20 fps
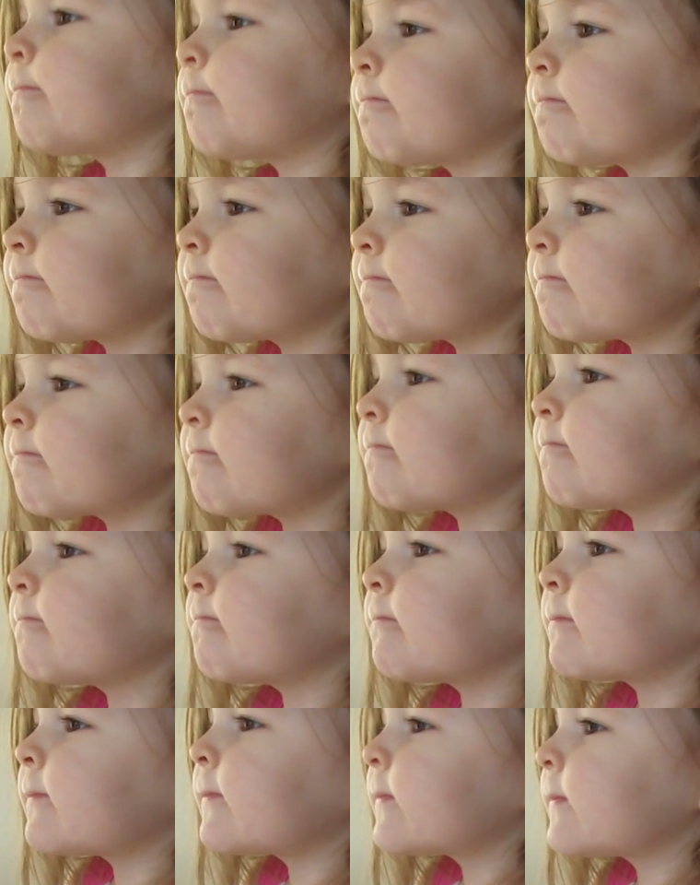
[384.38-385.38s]

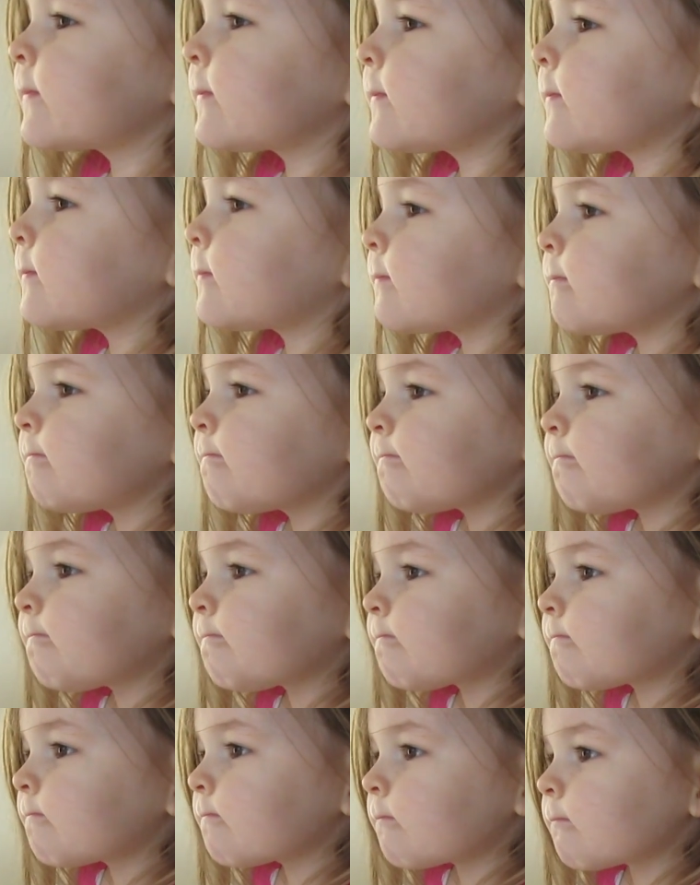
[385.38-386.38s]

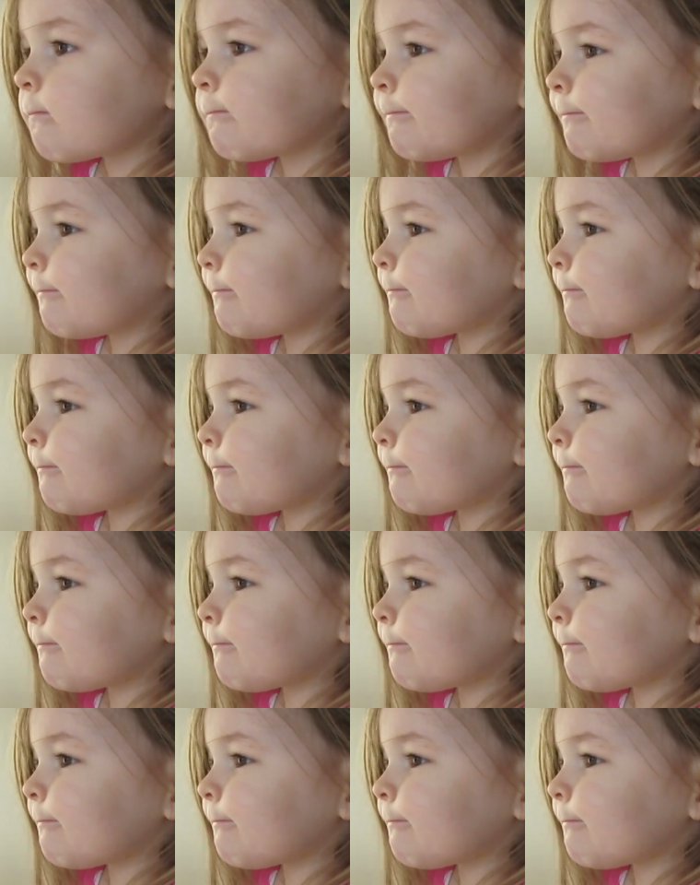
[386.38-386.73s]
Nothing is said.